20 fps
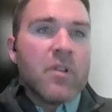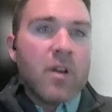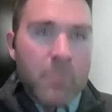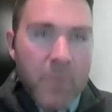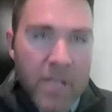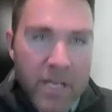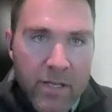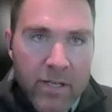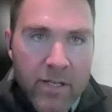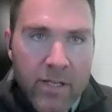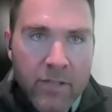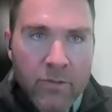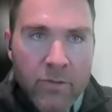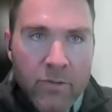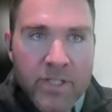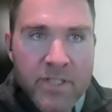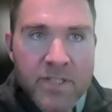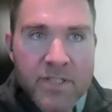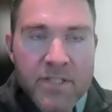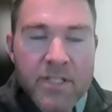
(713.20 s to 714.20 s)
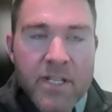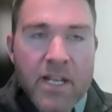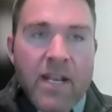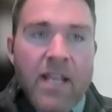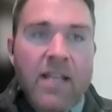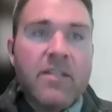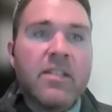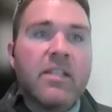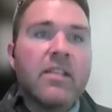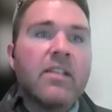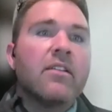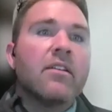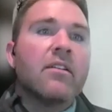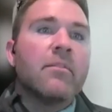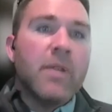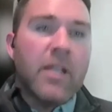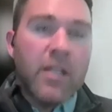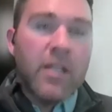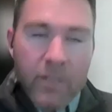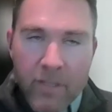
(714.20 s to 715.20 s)
Immediate increases in NAD,
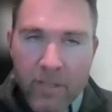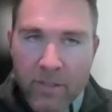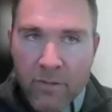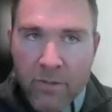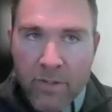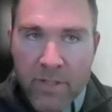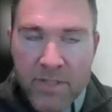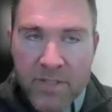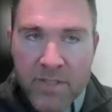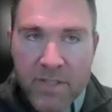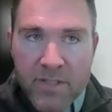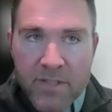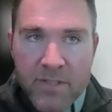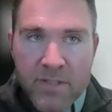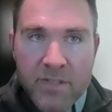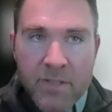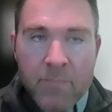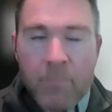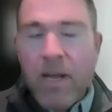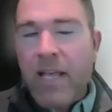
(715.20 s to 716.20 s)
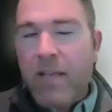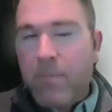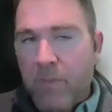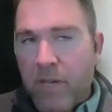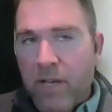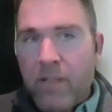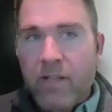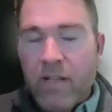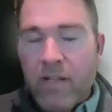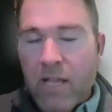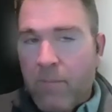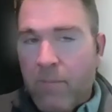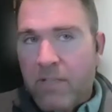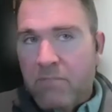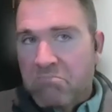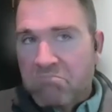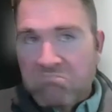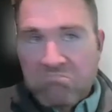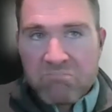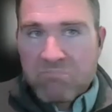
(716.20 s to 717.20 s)
immediate increases, and by immediate, I
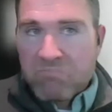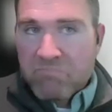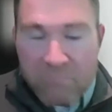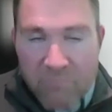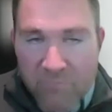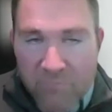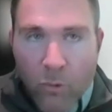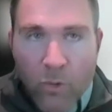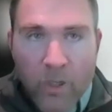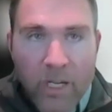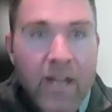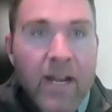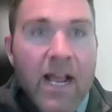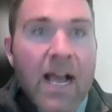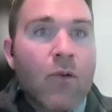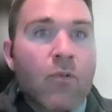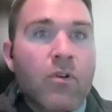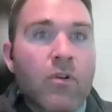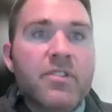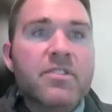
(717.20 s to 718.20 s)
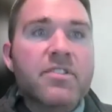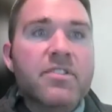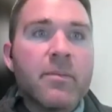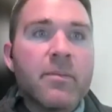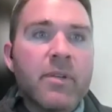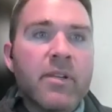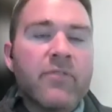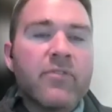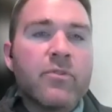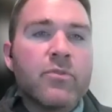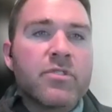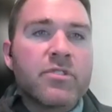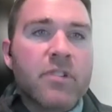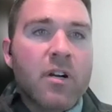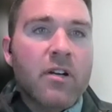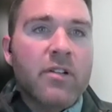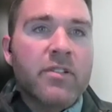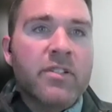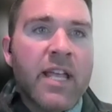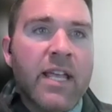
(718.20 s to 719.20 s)
mean 48 hours. I mean, if you
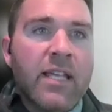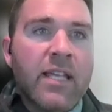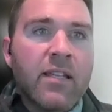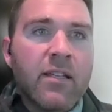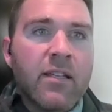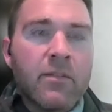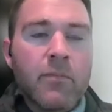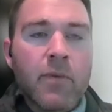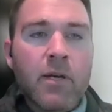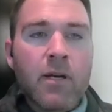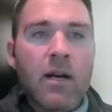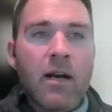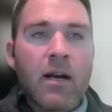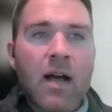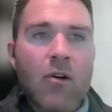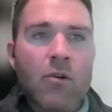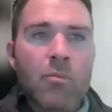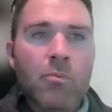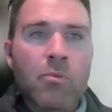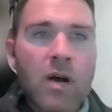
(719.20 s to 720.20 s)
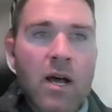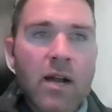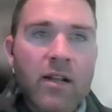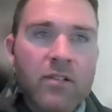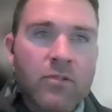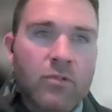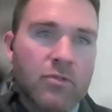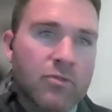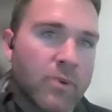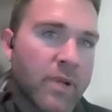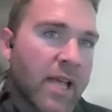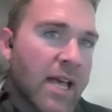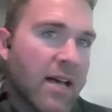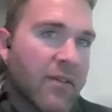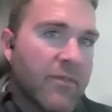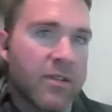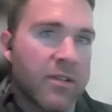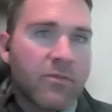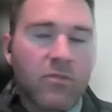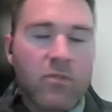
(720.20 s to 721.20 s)
start taking our product, which we
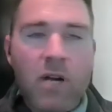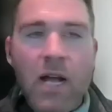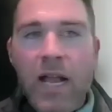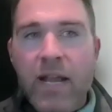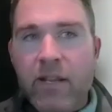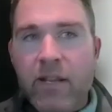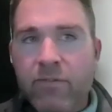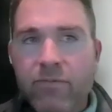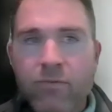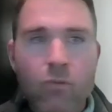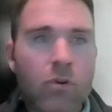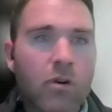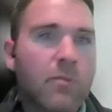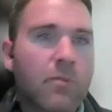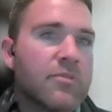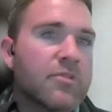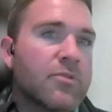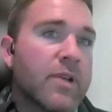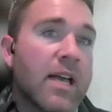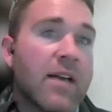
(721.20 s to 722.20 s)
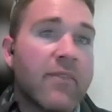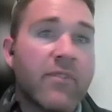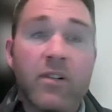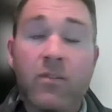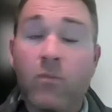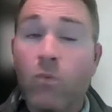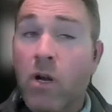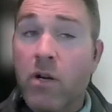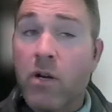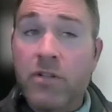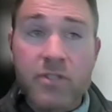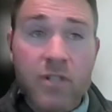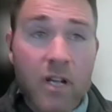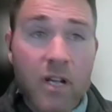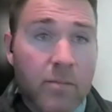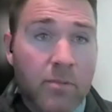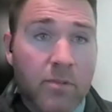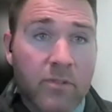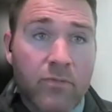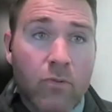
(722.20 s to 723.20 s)
have in a variety of forms, we have it in
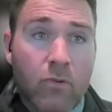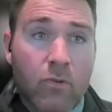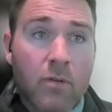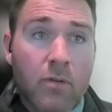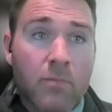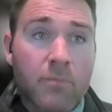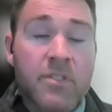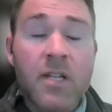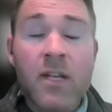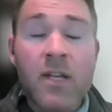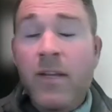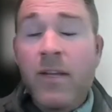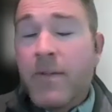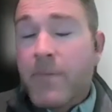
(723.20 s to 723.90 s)
water-soluble forms.